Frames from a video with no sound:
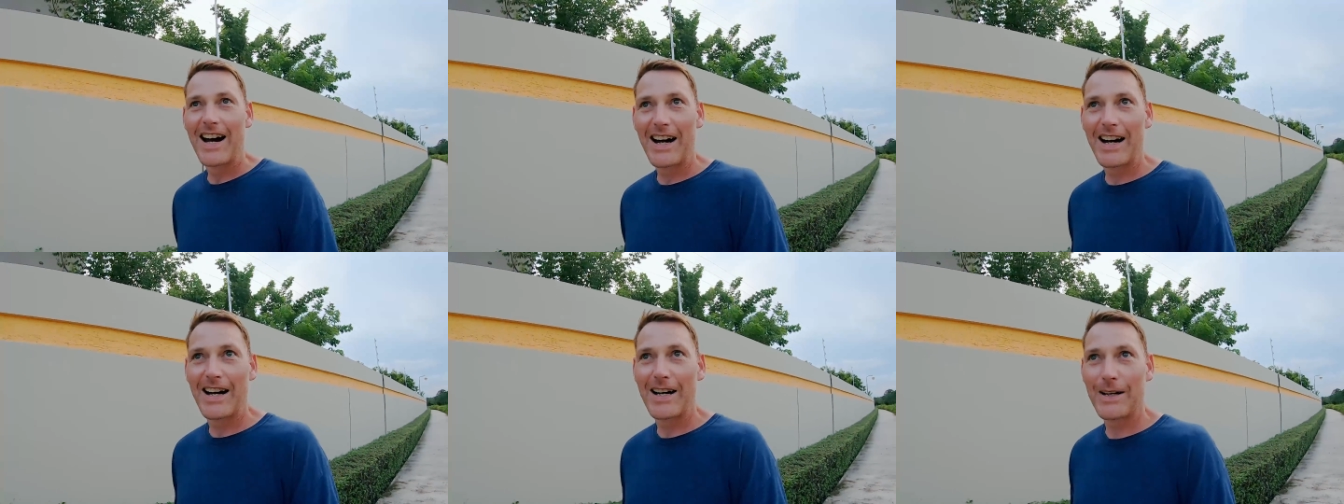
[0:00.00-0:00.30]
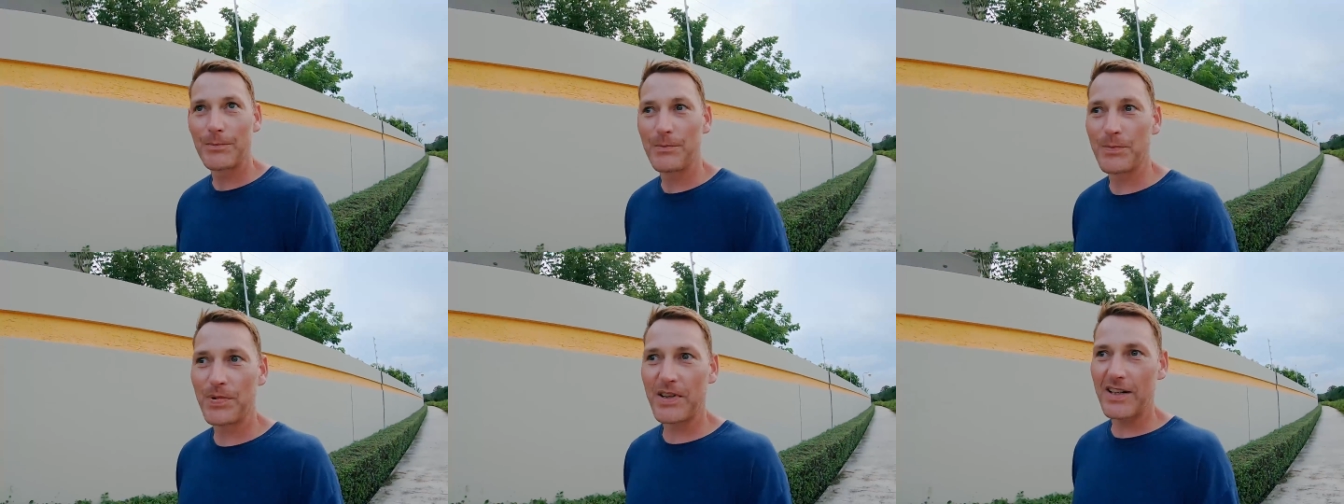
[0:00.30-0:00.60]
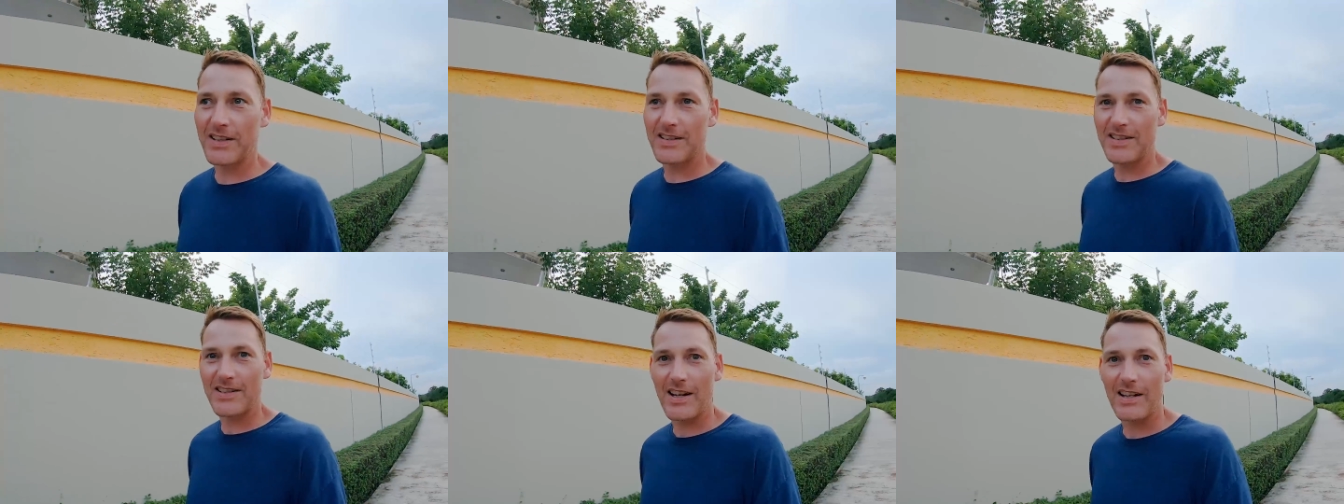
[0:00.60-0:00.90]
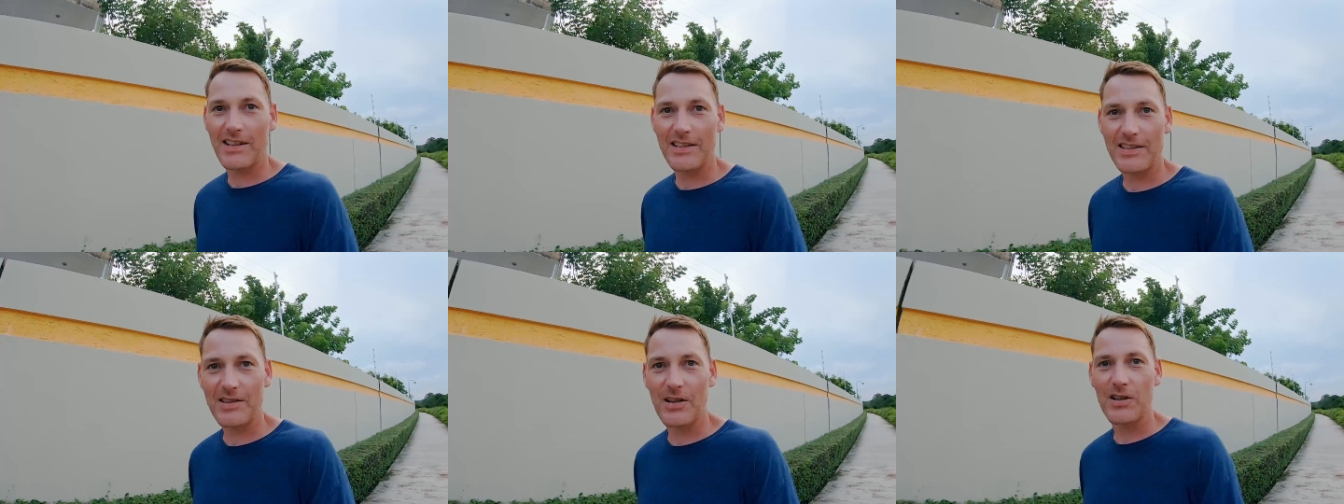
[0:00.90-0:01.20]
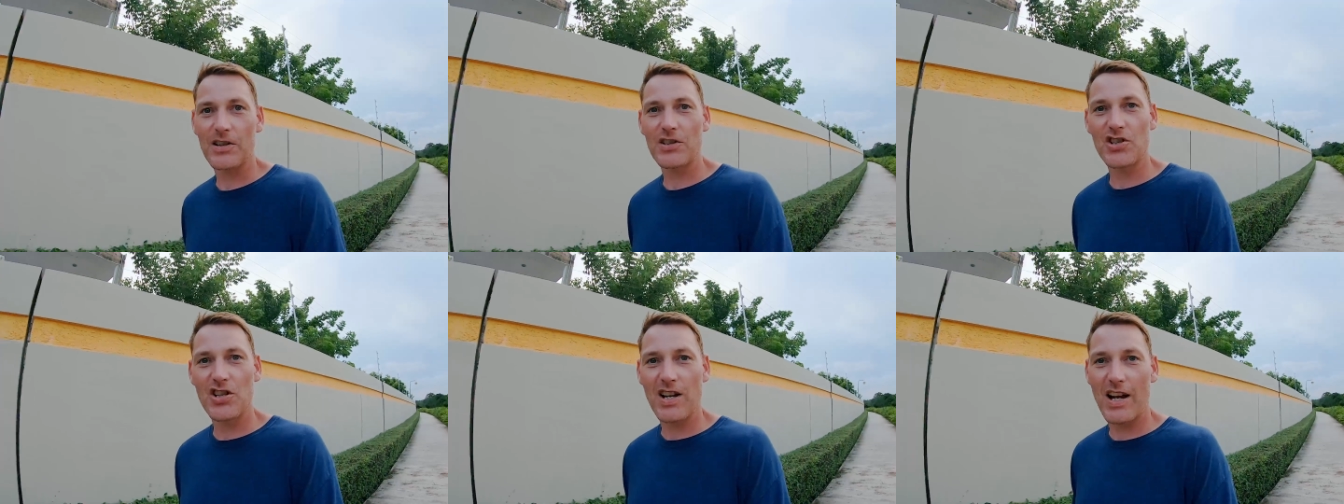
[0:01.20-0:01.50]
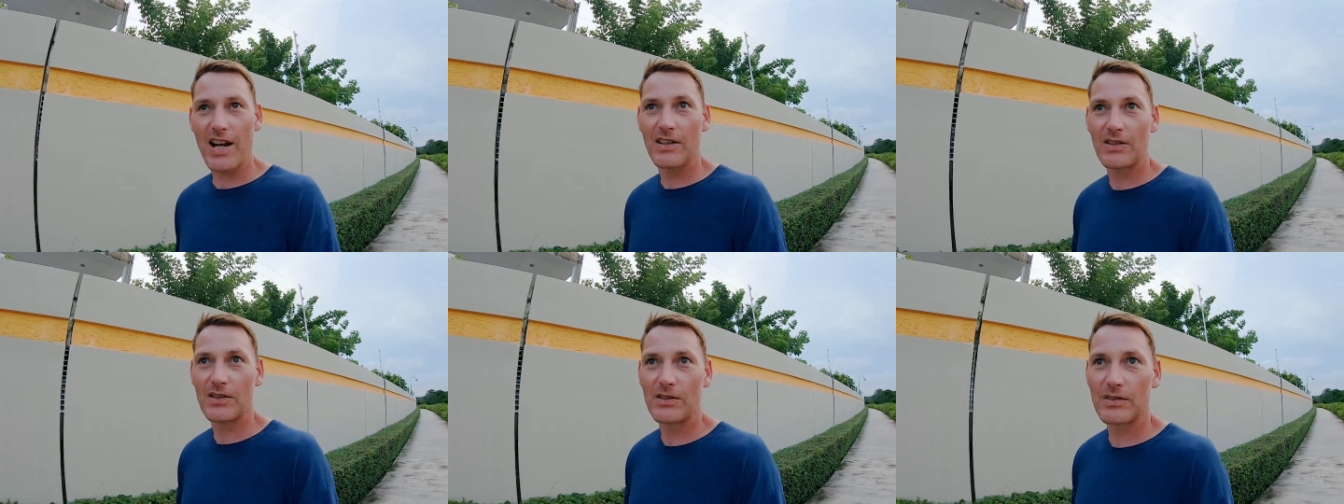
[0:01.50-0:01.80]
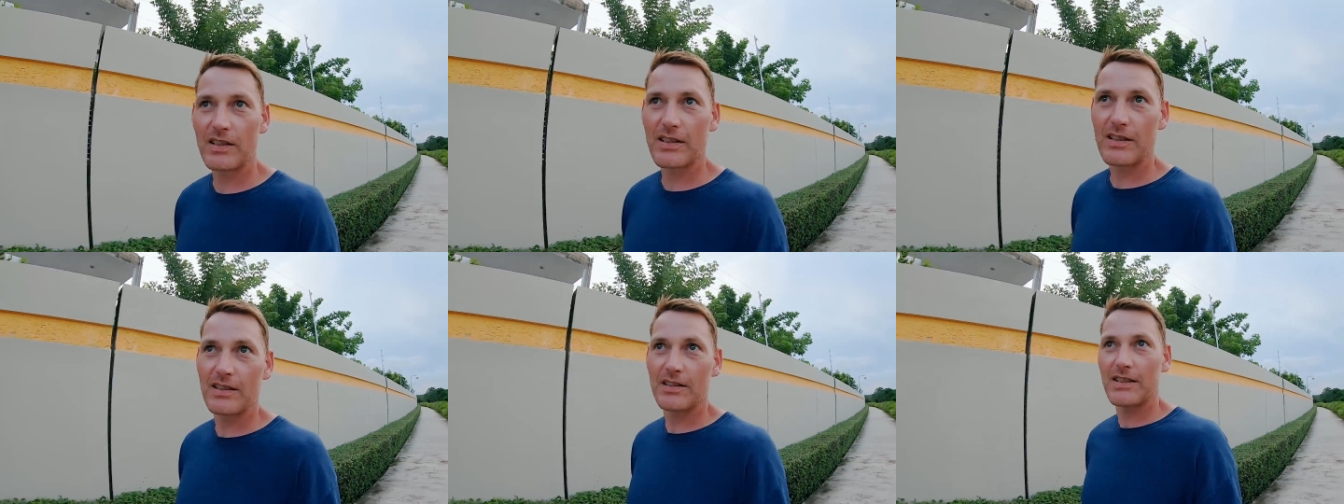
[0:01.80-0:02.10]
Uh, but I decided to start a
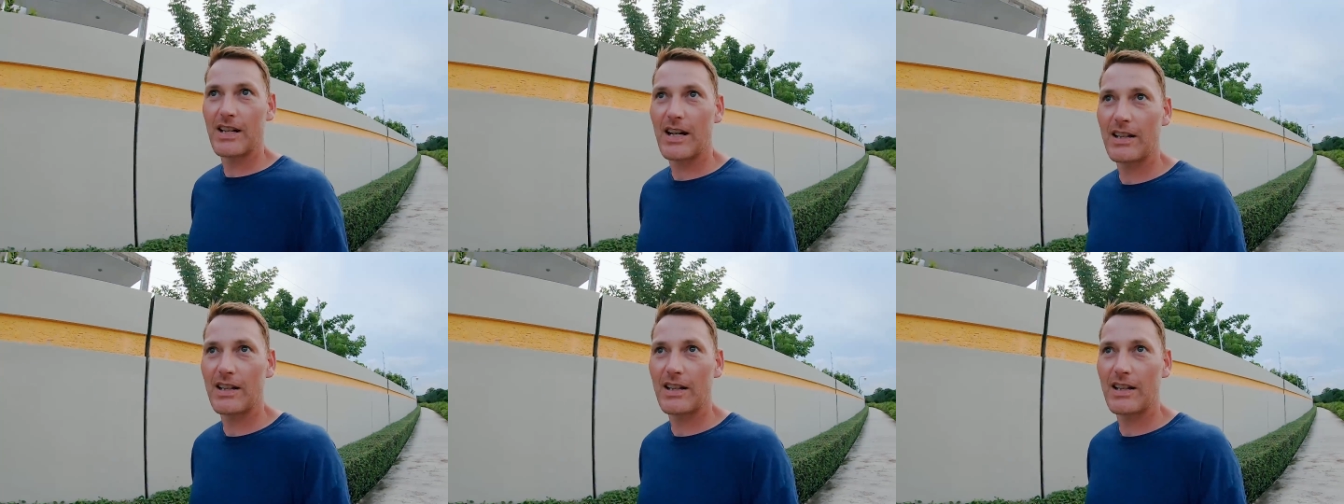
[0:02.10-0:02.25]
channel and